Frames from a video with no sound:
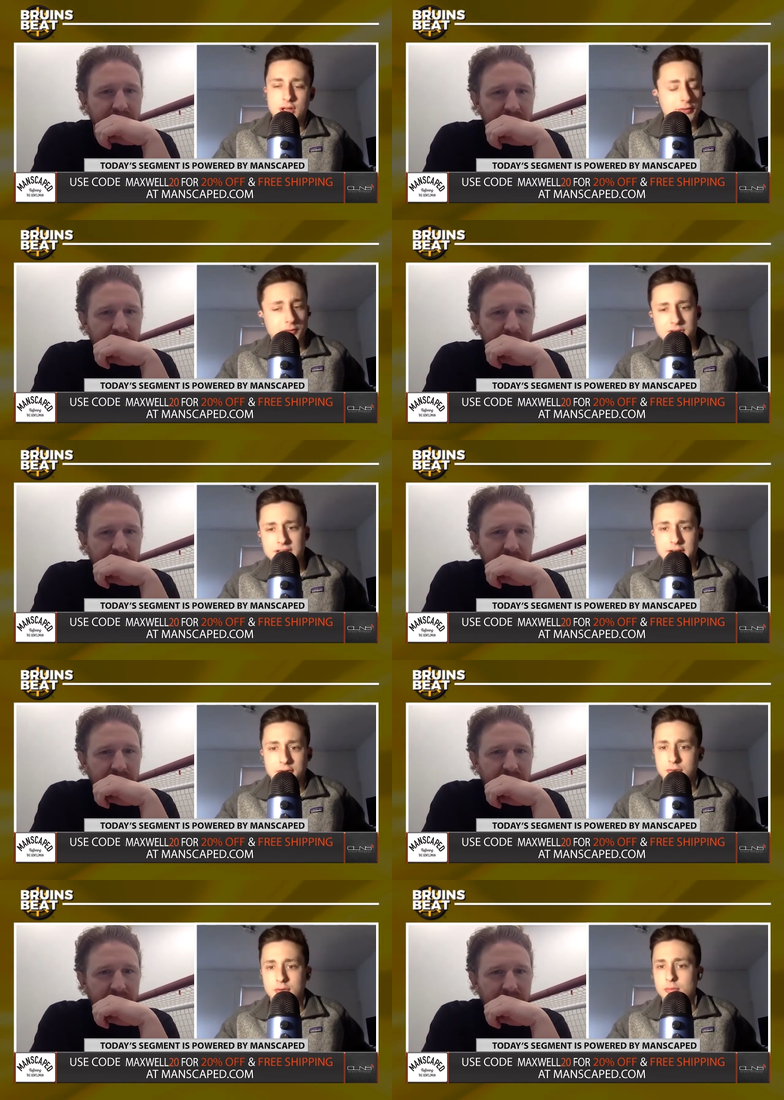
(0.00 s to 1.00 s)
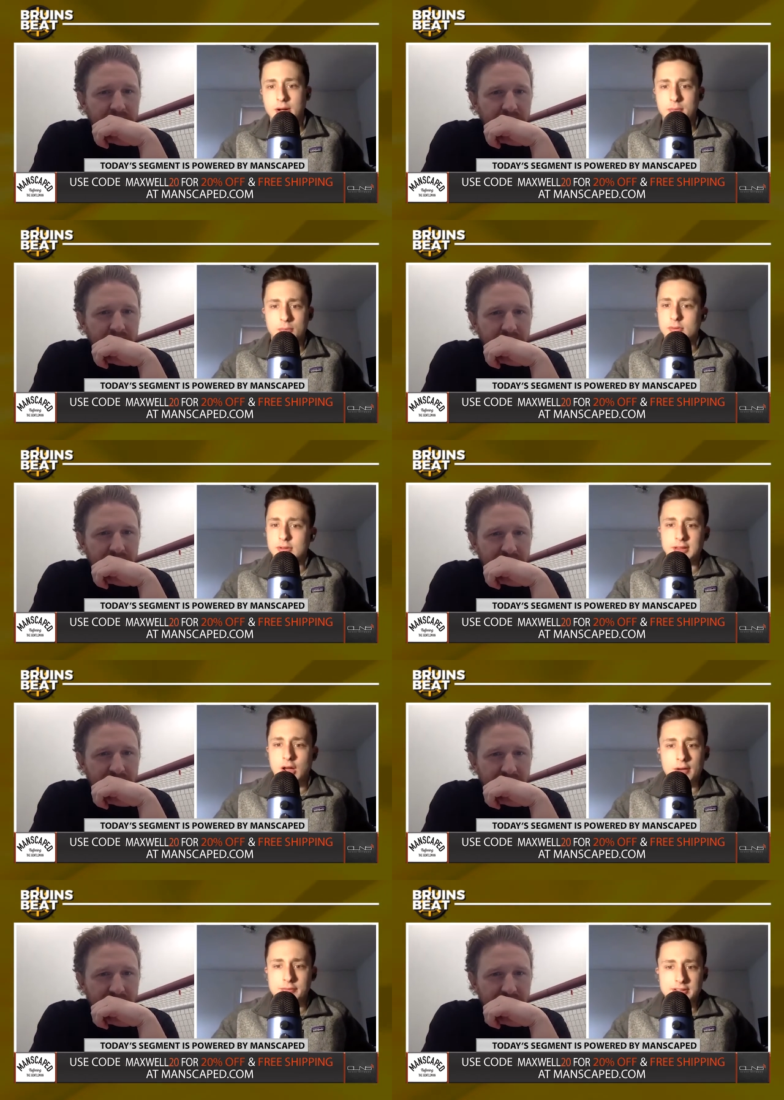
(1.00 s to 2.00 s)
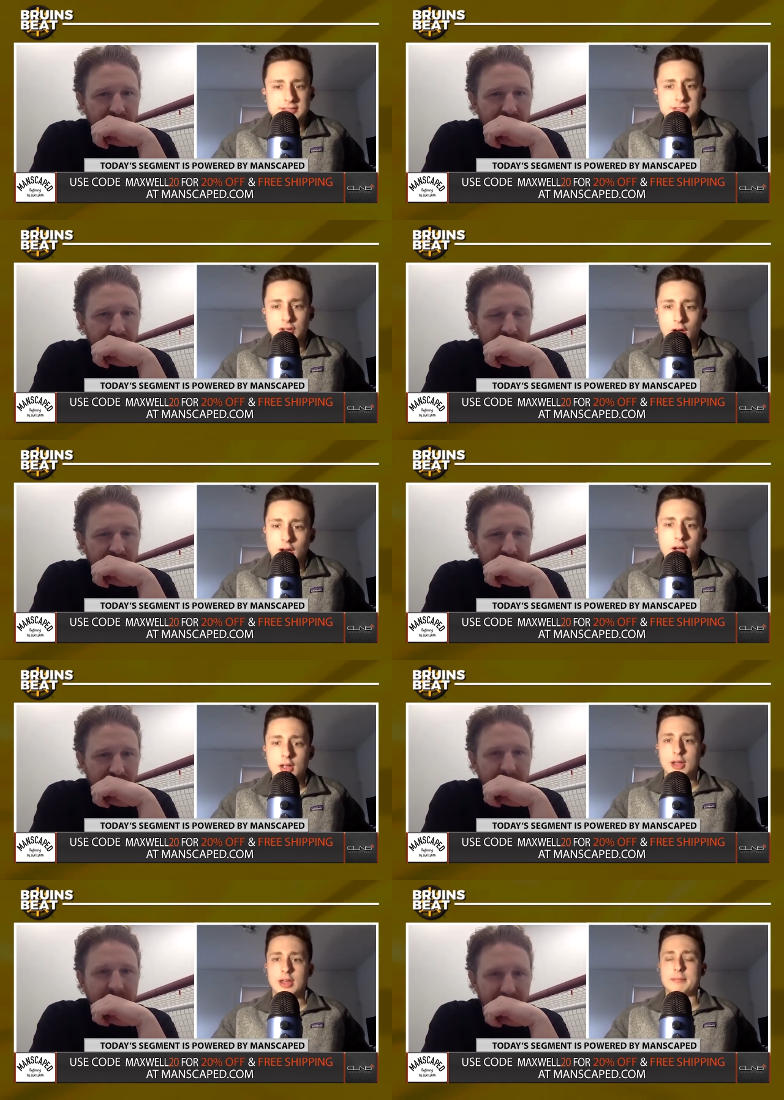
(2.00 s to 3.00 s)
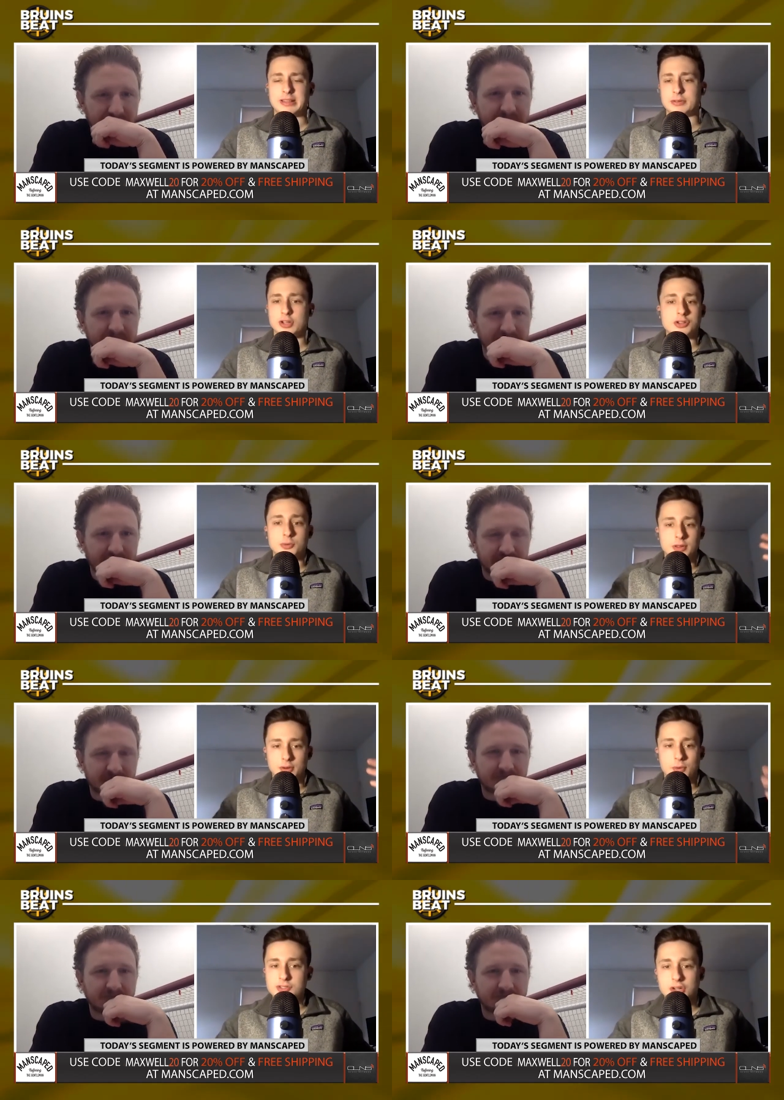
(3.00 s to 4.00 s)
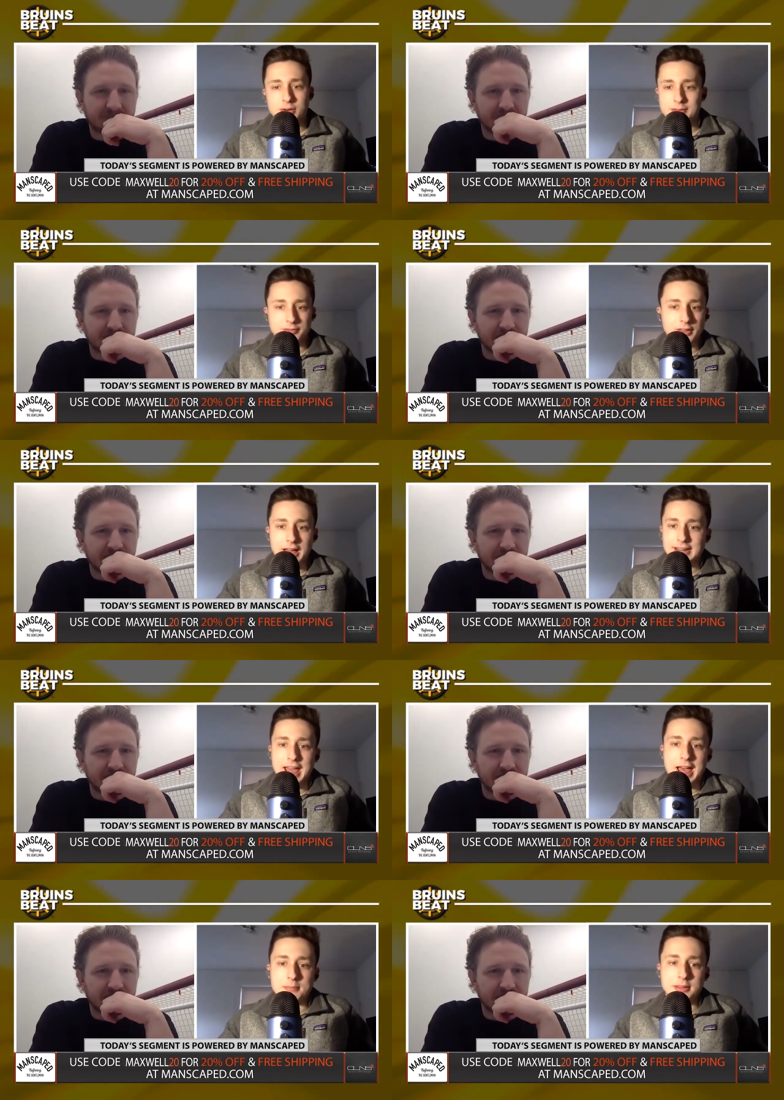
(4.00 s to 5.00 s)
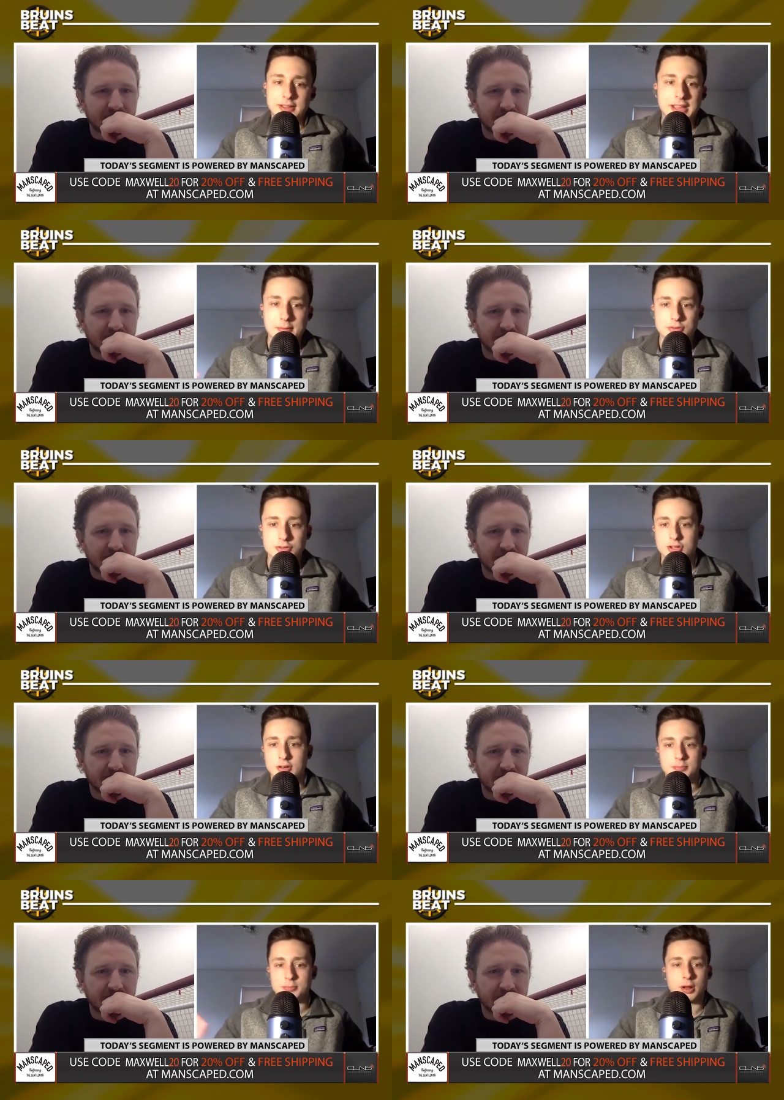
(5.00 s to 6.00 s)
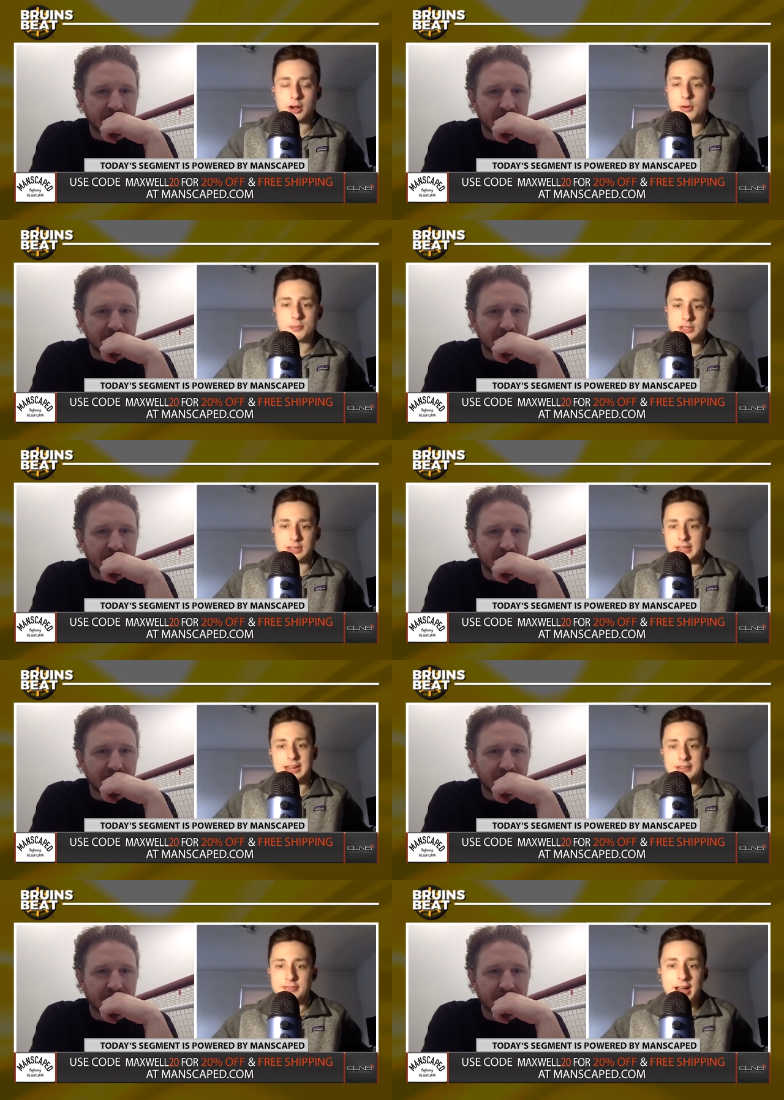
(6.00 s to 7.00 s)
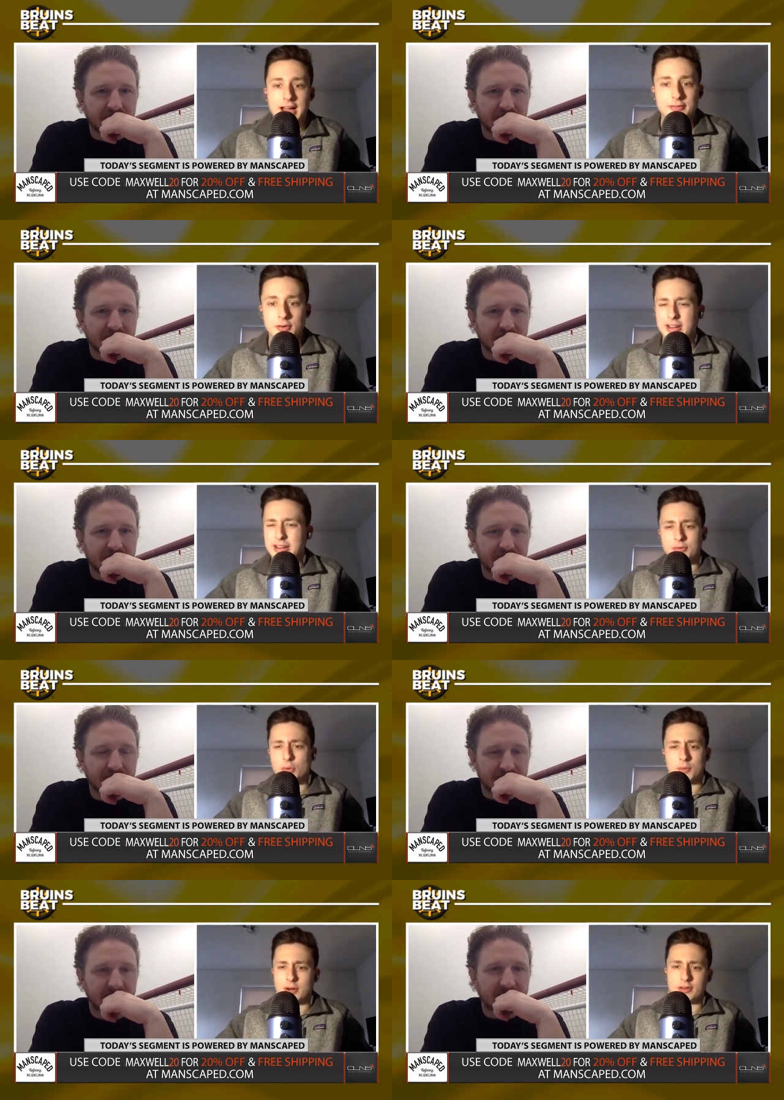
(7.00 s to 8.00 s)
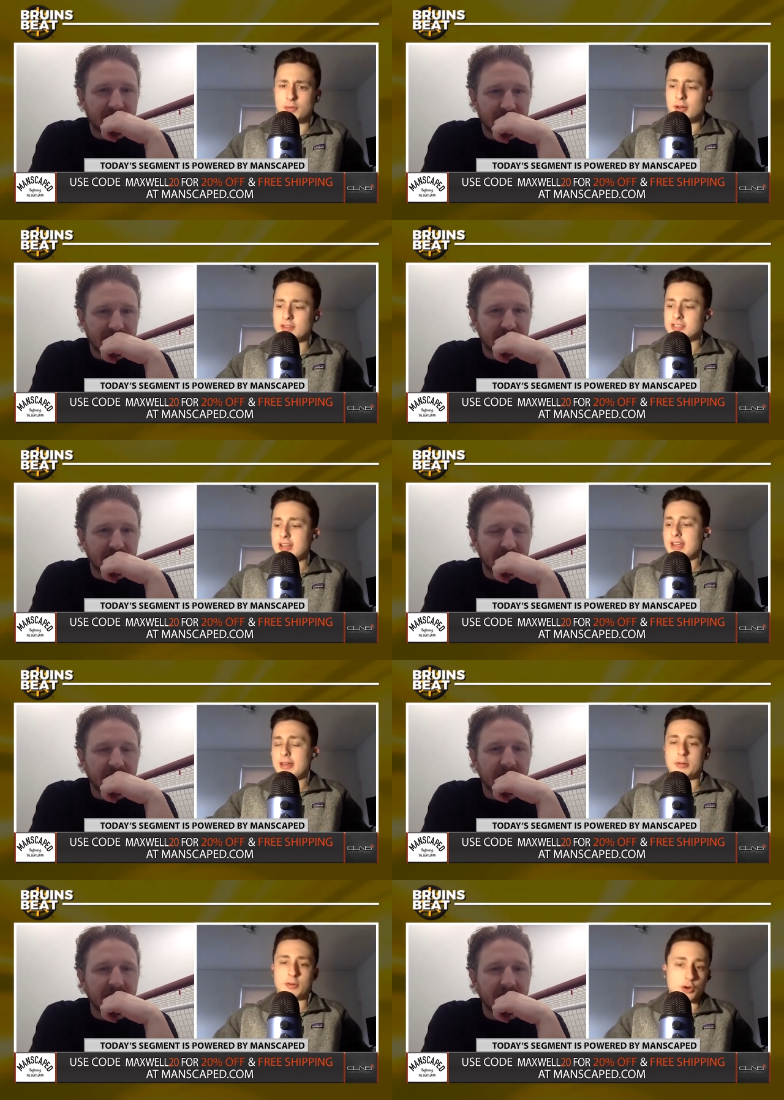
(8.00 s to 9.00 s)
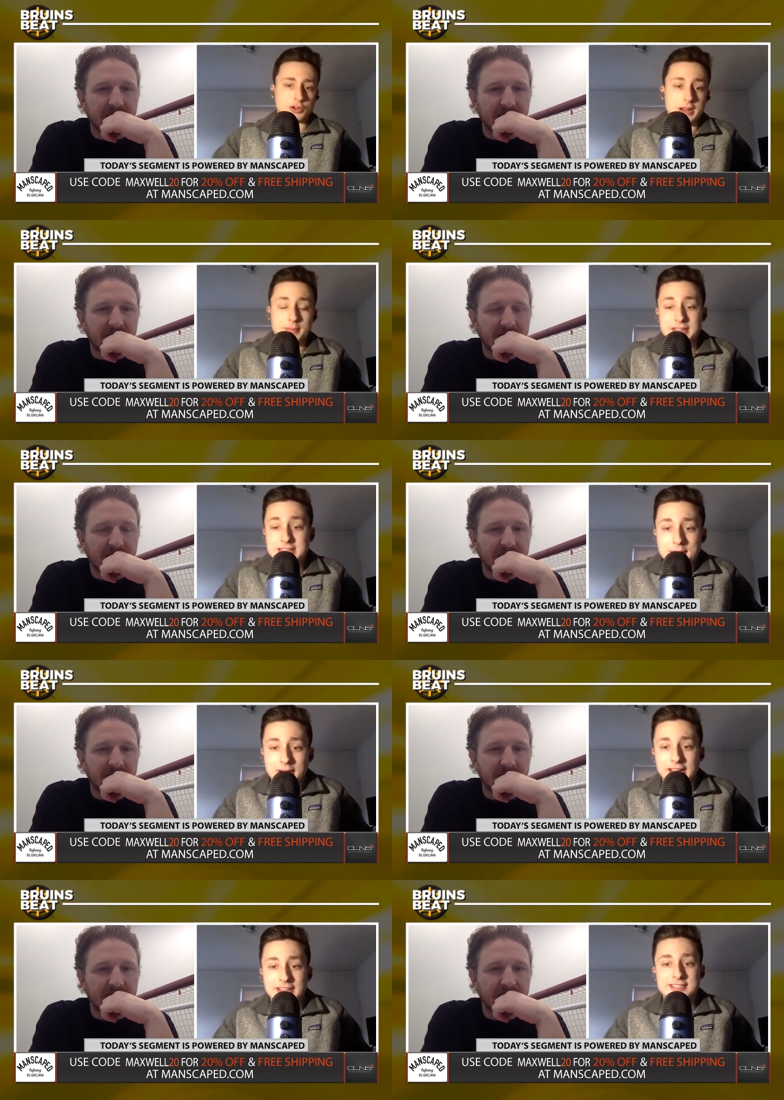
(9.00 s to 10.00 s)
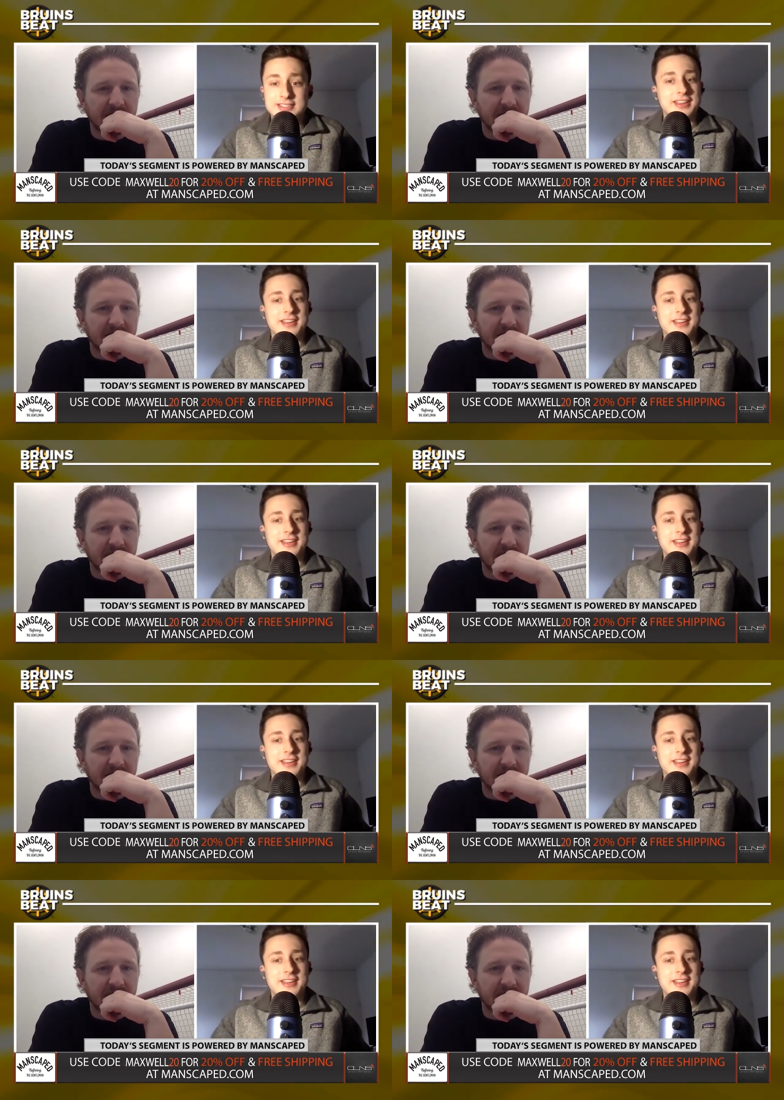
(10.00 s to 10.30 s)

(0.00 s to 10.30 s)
Speaker 1: you have to re-sign Krug. Why? Like the obvious, duh. But that was also when there wasn't going to be a flat cap, and the cap was just going to probably go up to like eighty-five or eighty-four or whatever it was. But of course, then a pandemic hits,